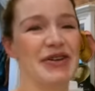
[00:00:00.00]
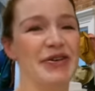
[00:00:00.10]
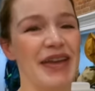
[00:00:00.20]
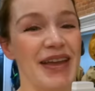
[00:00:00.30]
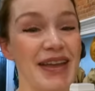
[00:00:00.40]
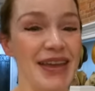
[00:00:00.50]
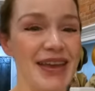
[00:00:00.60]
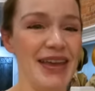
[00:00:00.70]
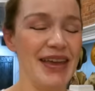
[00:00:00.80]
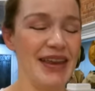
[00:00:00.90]
doing a
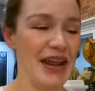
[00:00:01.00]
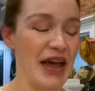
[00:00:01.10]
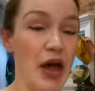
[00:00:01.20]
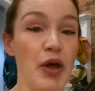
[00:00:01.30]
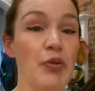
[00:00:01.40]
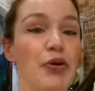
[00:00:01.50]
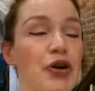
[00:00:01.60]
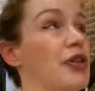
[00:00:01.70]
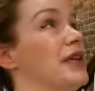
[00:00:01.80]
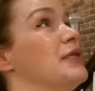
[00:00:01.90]
gig in
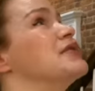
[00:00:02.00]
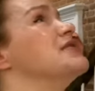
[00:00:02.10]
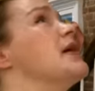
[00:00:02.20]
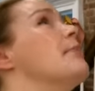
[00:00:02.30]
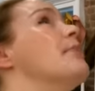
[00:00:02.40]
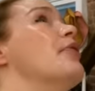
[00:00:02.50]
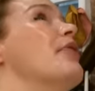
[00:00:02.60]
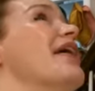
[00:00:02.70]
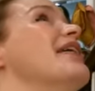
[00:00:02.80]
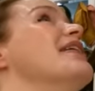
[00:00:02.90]
Brooklyn. It was in Dumbo,
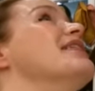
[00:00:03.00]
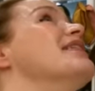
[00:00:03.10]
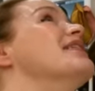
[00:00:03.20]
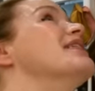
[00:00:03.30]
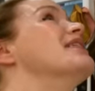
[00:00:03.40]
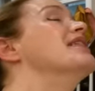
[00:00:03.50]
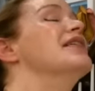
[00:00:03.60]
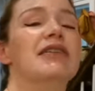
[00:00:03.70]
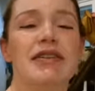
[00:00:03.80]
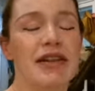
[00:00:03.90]
right? Yep.
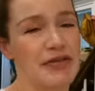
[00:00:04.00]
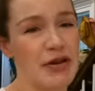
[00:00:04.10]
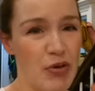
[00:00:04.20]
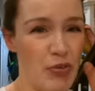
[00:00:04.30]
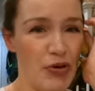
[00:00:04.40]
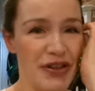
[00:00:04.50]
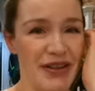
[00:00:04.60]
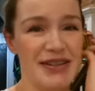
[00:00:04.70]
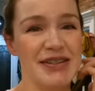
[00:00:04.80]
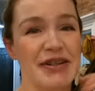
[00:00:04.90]
Dumbo,
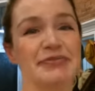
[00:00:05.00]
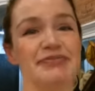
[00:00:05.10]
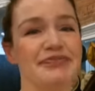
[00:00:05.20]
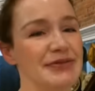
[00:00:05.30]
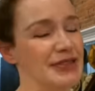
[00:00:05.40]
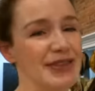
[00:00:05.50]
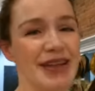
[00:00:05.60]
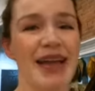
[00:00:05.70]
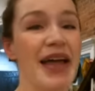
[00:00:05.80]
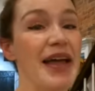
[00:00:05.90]
Brooklyn. So
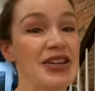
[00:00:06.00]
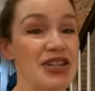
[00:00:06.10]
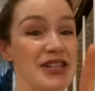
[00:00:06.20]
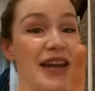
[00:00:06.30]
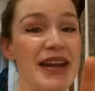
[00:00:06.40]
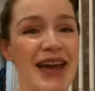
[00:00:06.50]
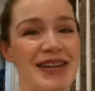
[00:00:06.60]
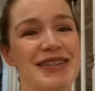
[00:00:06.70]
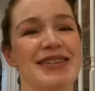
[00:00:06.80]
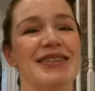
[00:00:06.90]
she said
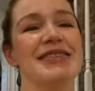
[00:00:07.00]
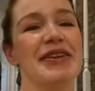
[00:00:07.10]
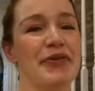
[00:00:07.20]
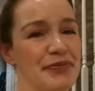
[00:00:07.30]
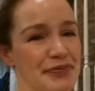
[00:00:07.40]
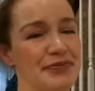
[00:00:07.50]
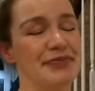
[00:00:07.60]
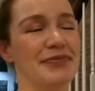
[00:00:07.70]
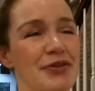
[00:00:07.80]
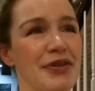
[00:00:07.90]
yes. So
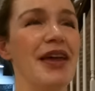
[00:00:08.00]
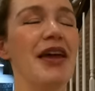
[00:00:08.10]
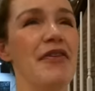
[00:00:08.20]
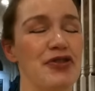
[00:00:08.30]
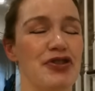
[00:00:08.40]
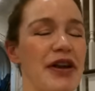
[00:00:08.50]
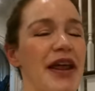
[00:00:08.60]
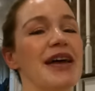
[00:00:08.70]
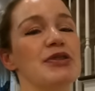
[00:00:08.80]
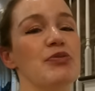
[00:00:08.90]
you're trying
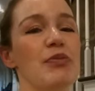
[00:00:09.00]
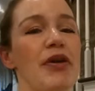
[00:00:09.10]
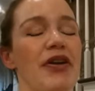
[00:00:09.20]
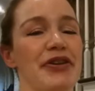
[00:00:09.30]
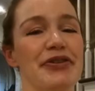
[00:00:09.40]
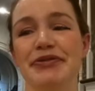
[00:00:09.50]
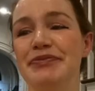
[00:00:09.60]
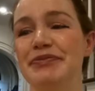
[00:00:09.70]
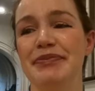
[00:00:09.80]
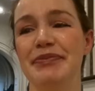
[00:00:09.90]
to ask someone to marry you.
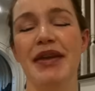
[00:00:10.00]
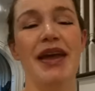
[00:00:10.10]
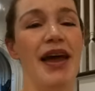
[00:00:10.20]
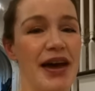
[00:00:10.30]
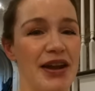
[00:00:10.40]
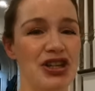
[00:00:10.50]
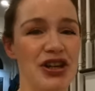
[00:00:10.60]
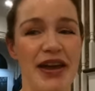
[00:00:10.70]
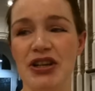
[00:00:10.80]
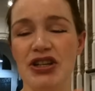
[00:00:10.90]

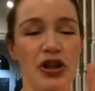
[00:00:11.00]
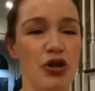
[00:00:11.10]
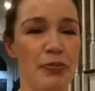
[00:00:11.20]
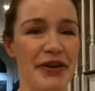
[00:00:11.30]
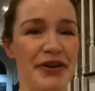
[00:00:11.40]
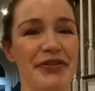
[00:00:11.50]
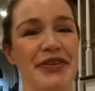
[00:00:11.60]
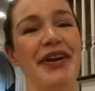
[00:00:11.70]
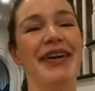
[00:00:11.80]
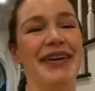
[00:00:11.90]
Add a cello player in
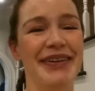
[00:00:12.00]
there.